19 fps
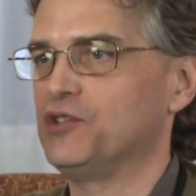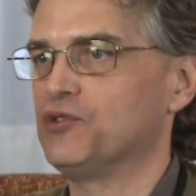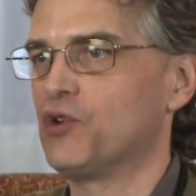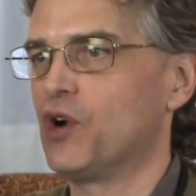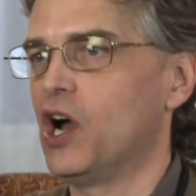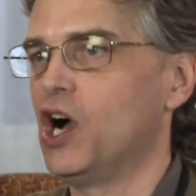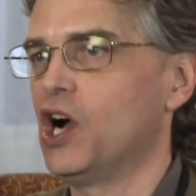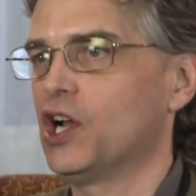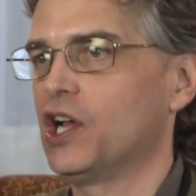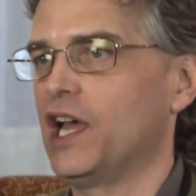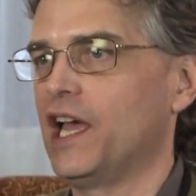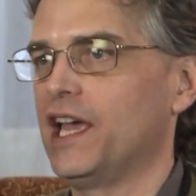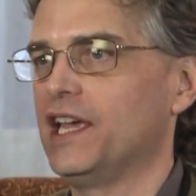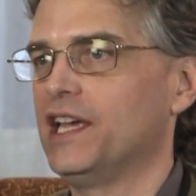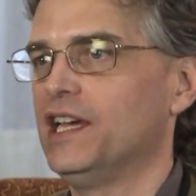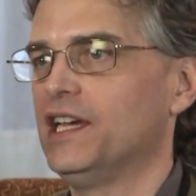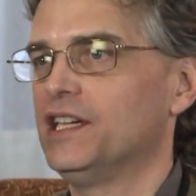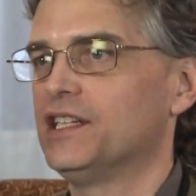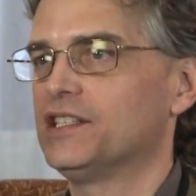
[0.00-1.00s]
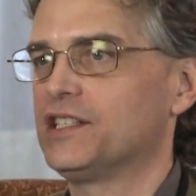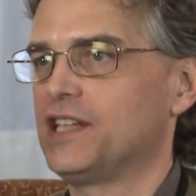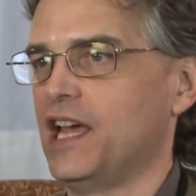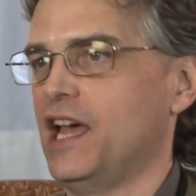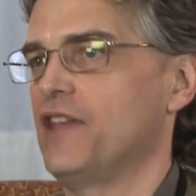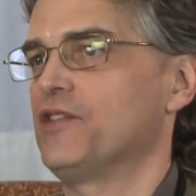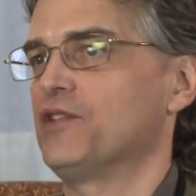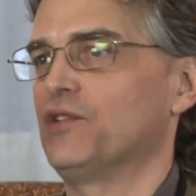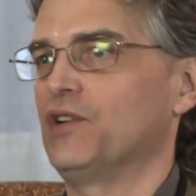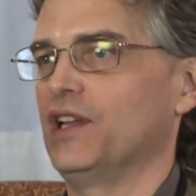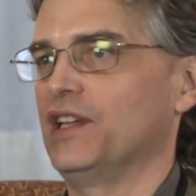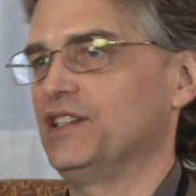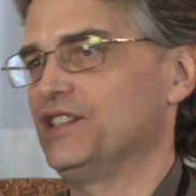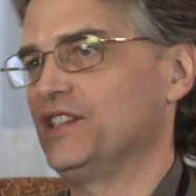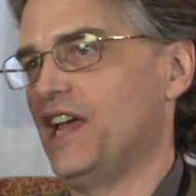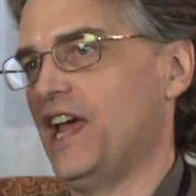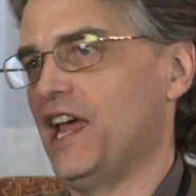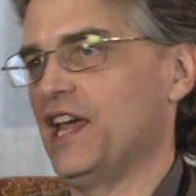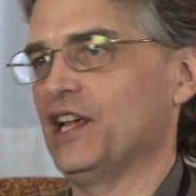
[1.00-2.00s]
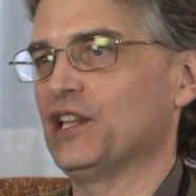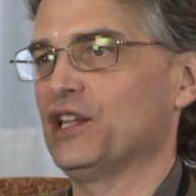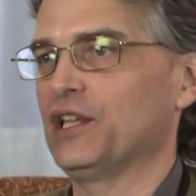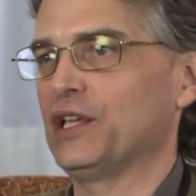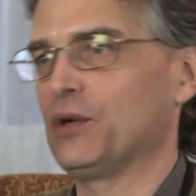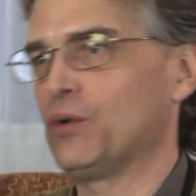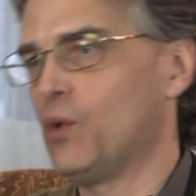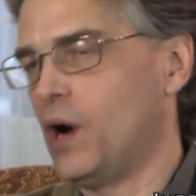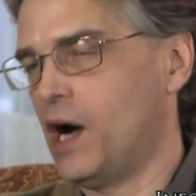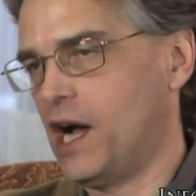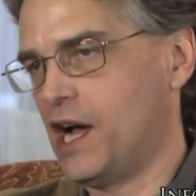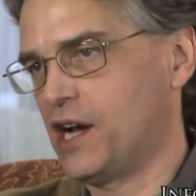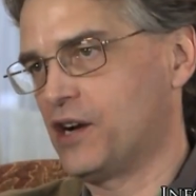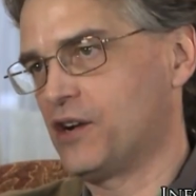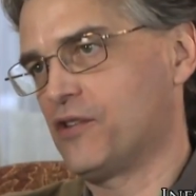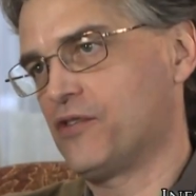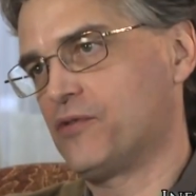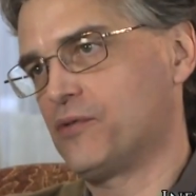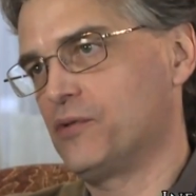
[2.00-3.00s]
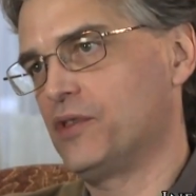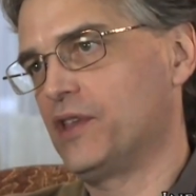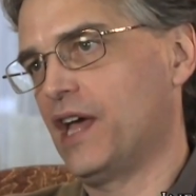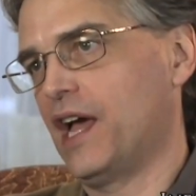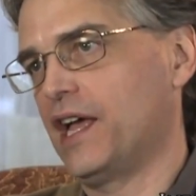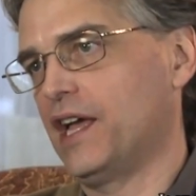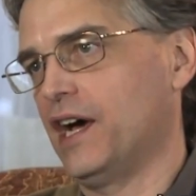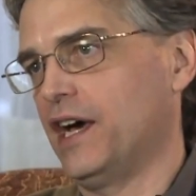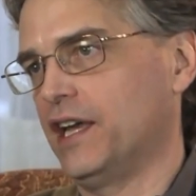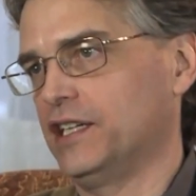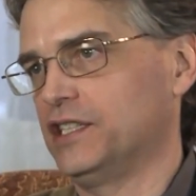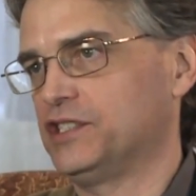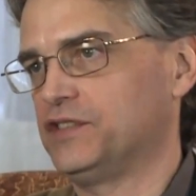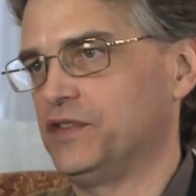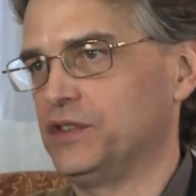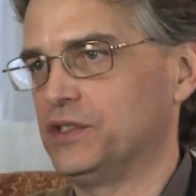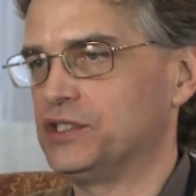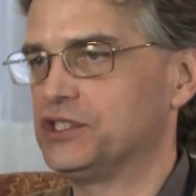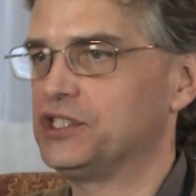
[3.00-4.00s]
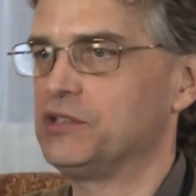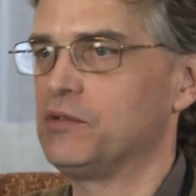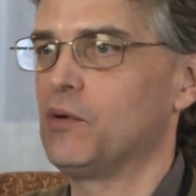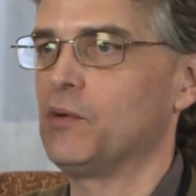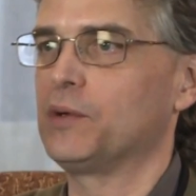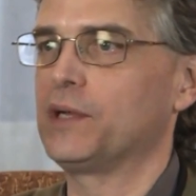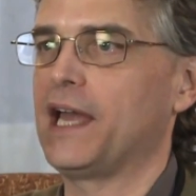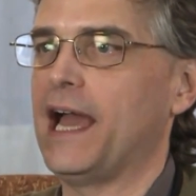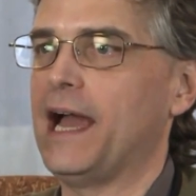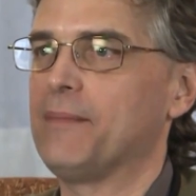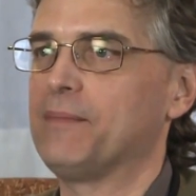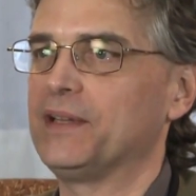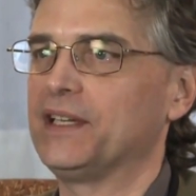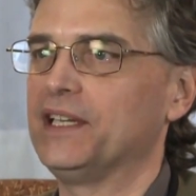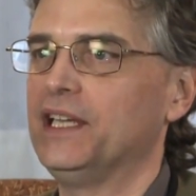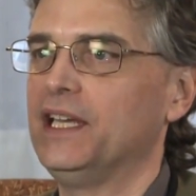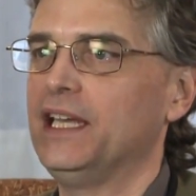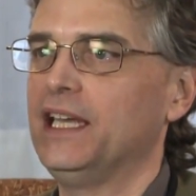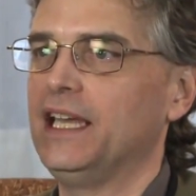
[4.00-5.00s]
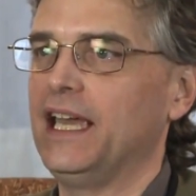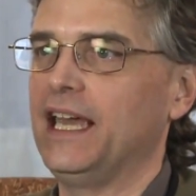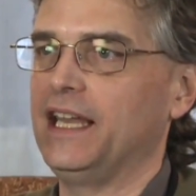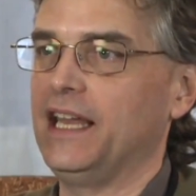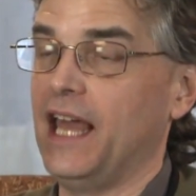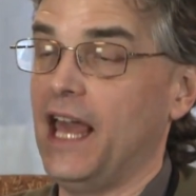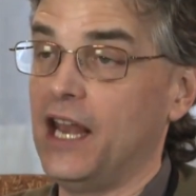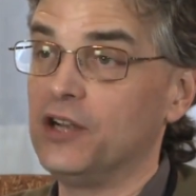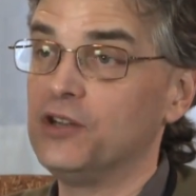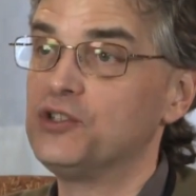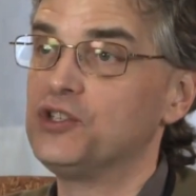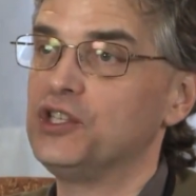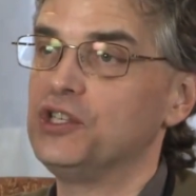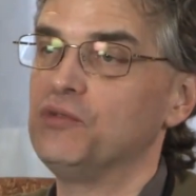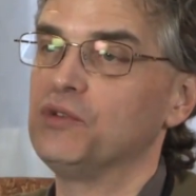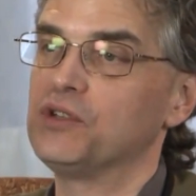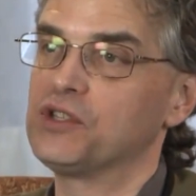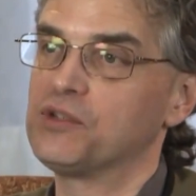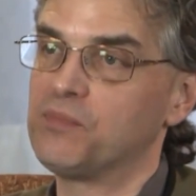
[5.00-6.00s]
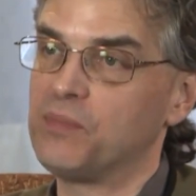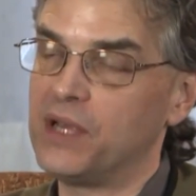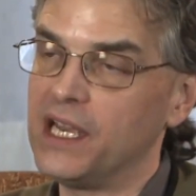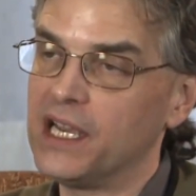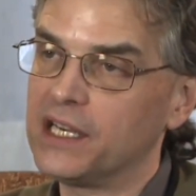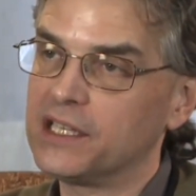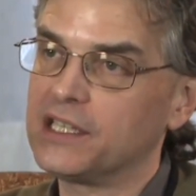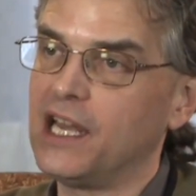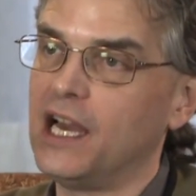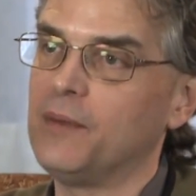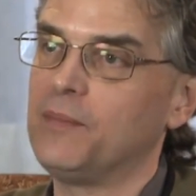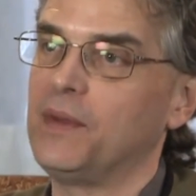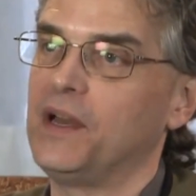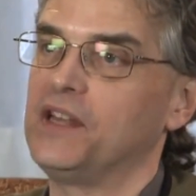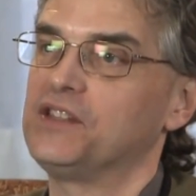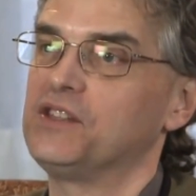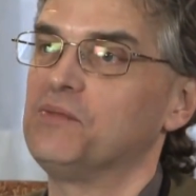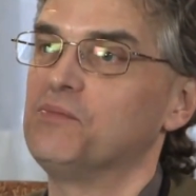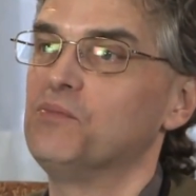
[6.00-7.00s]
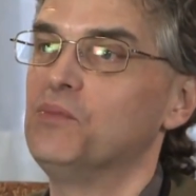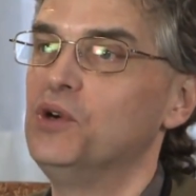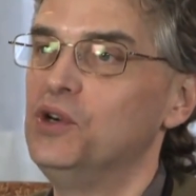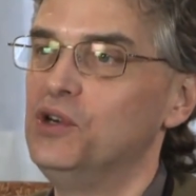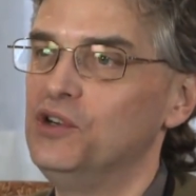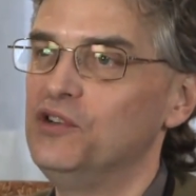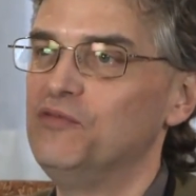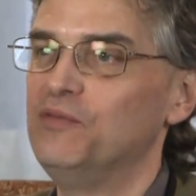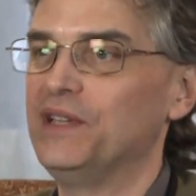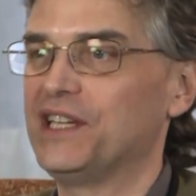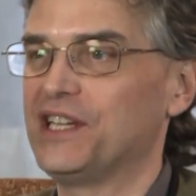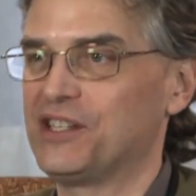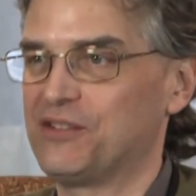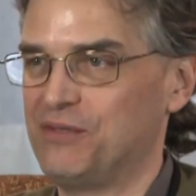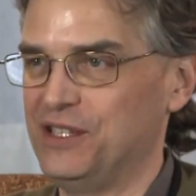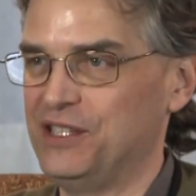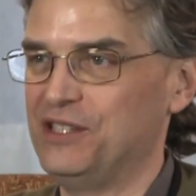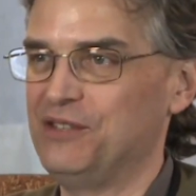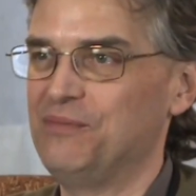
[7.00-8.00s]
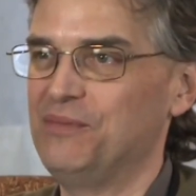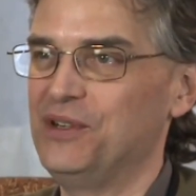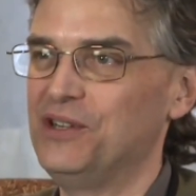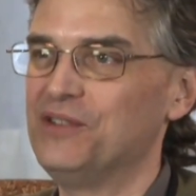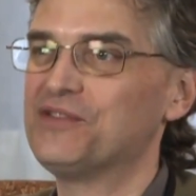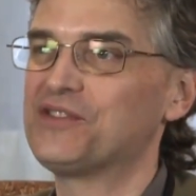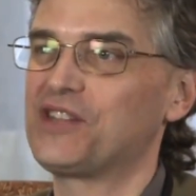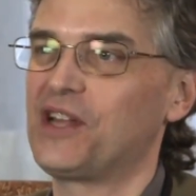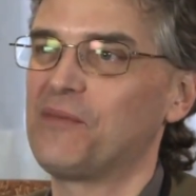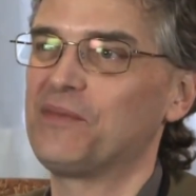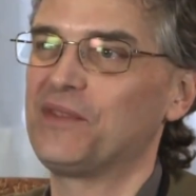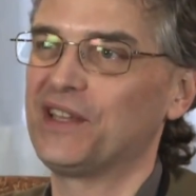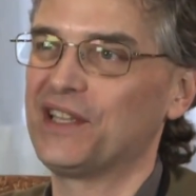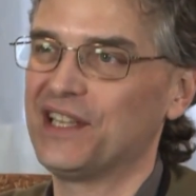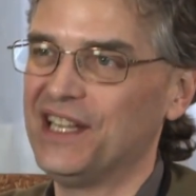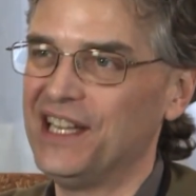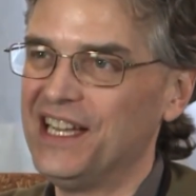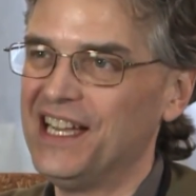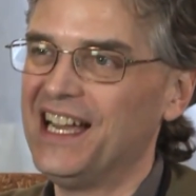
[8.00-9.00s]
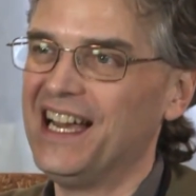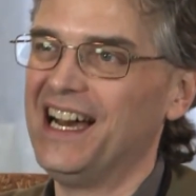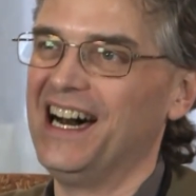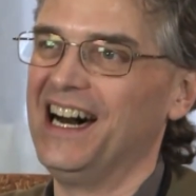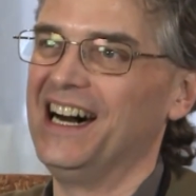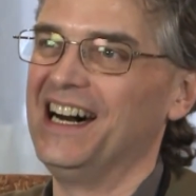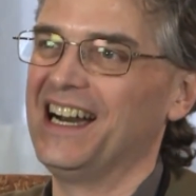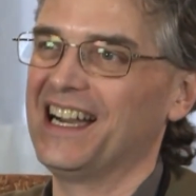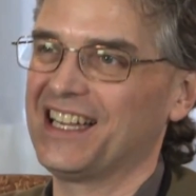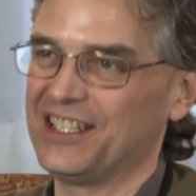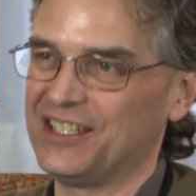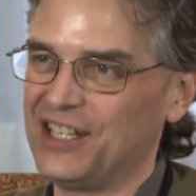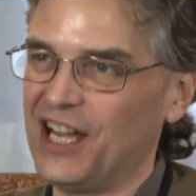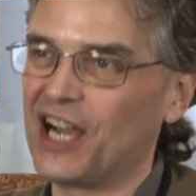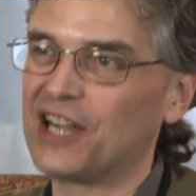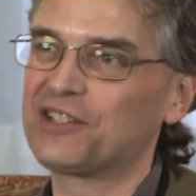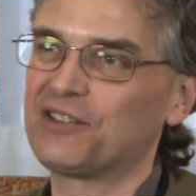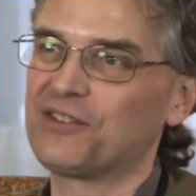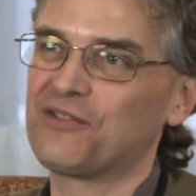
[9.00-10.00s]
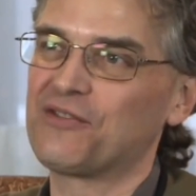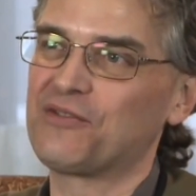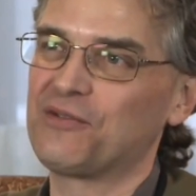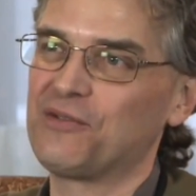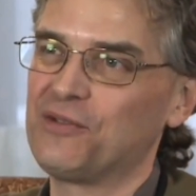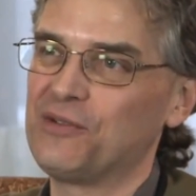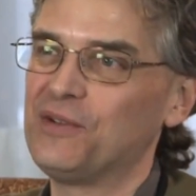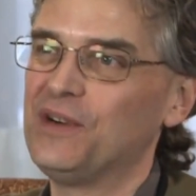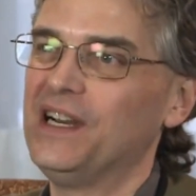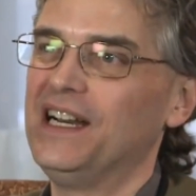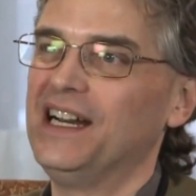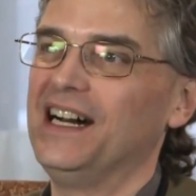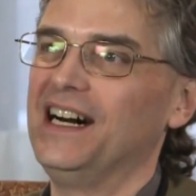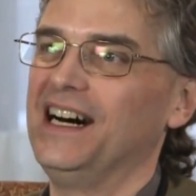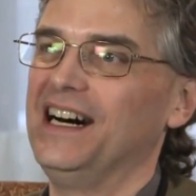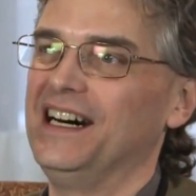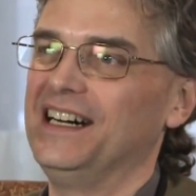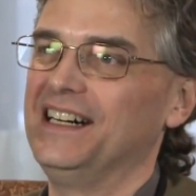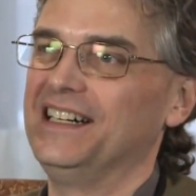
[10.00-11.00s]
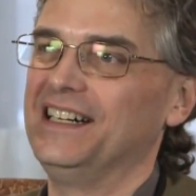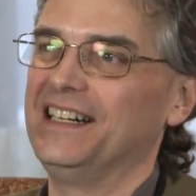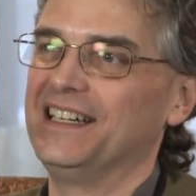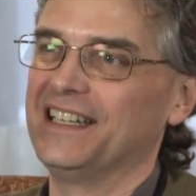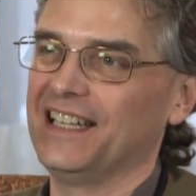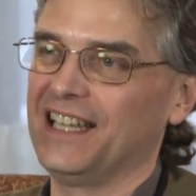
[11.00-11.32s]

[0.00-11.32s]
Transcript: drug a tether, a dangling wire through the ionosphere to see what would happen. And energy was picked up as it moved, because when you move something, a conductor through an